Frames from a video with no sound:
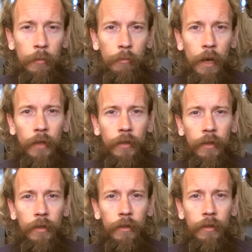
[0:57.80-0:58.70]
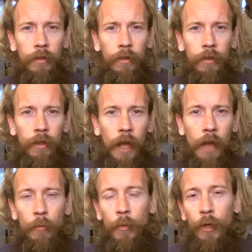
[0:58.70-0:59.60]
But
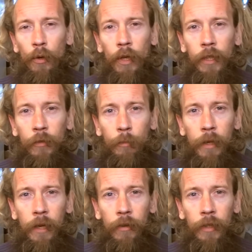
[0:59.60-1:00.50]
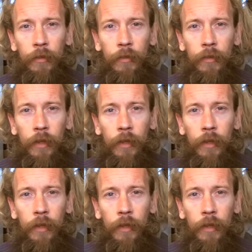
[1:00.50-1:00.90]
haven't we all experienced